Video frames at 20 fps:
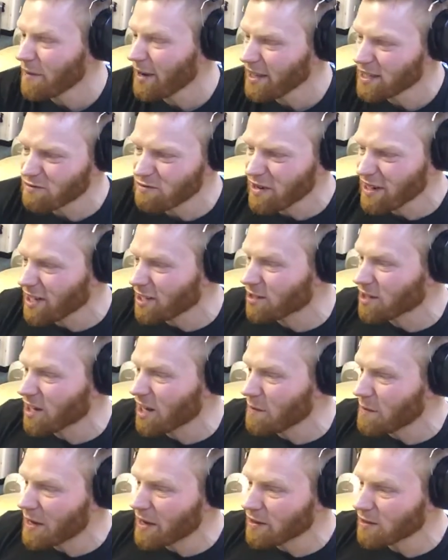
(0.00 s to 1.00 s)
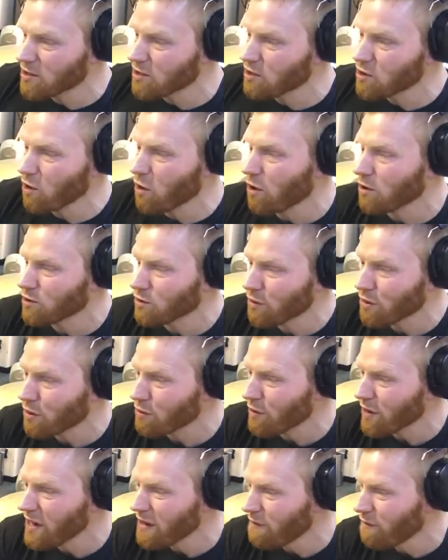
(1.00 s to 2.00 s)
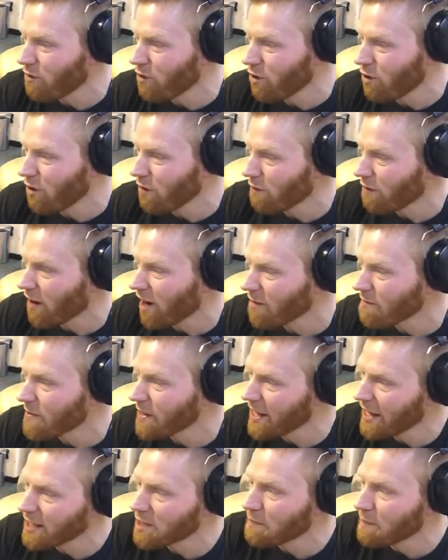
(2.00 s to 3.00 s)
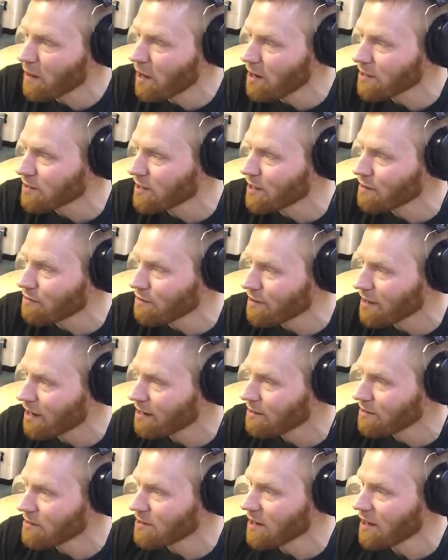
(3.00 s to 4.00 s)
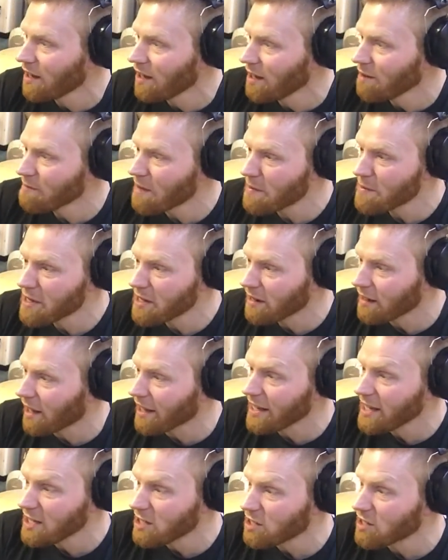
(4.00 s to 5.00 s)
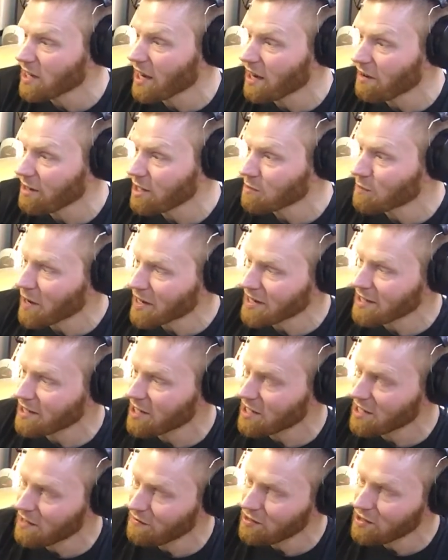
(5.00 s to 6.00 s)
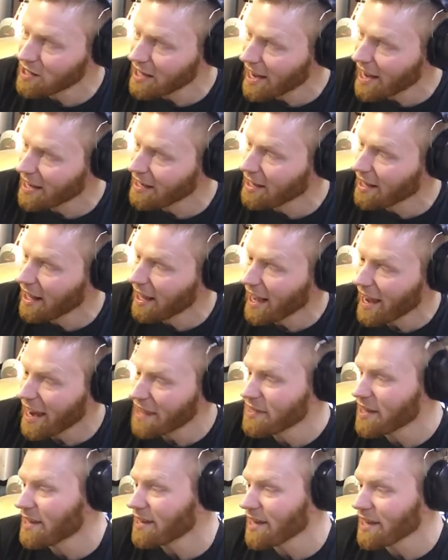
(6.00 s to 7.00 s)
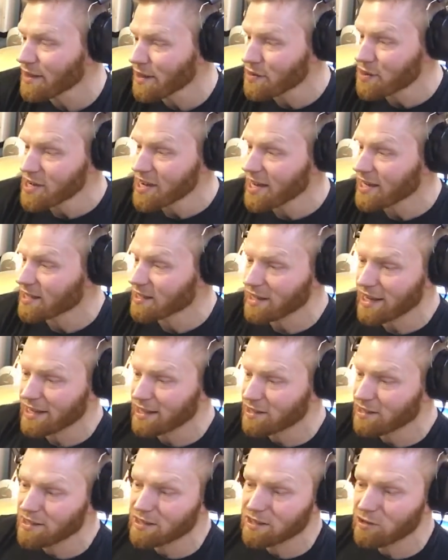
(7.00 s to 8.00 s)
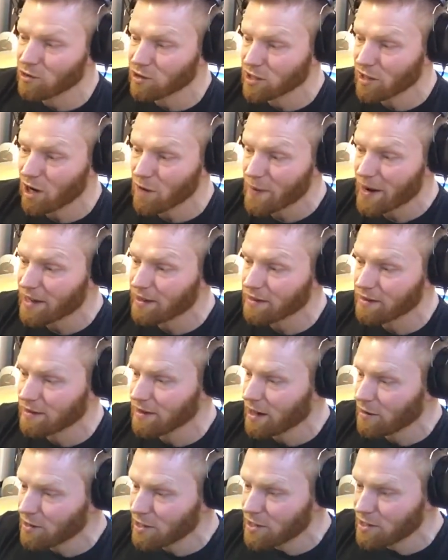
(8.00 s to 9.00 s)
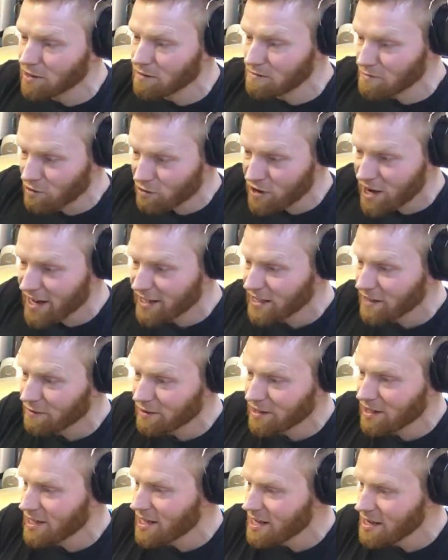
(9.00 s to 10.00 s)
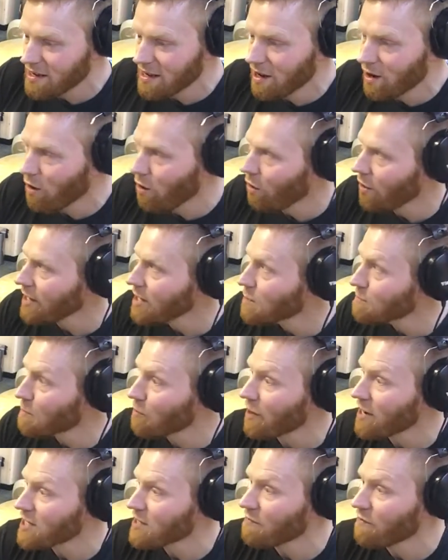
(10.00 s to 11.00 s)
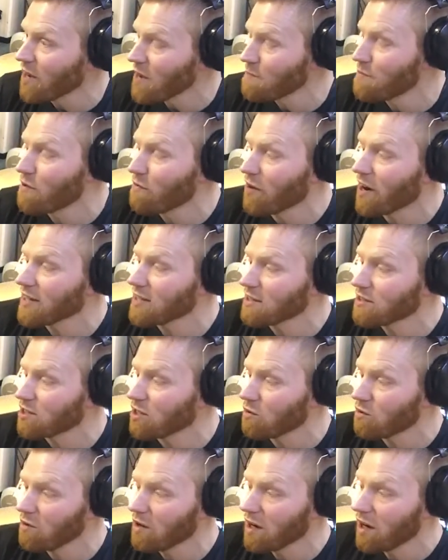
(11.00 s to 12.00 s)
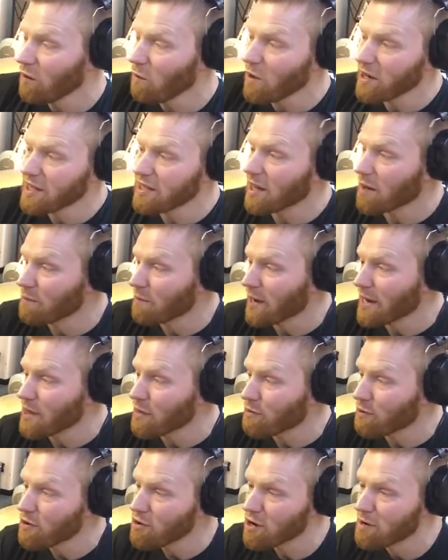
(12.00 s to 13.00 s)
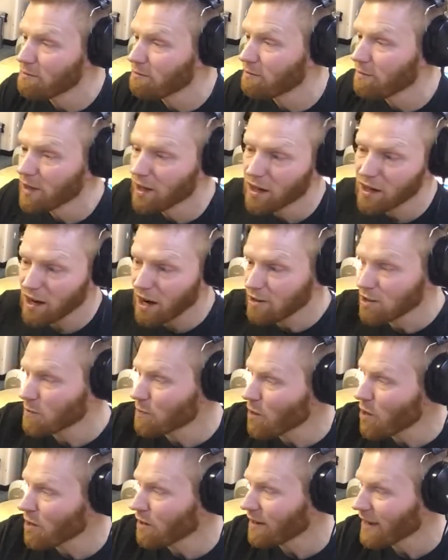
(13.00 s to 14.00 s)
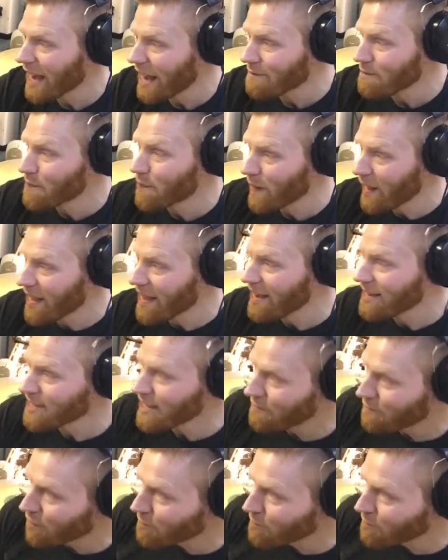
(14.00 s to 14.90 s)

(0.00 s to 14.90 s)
it's really just going to be a short sort of 3, 4, 5 minutes blasting through those, maybe like each day or each practice session if you can. And then the other thing is, it talks a lot about, this is creativity or inspiration for improvising. So when you're done playing through them, close the book, have a play, see if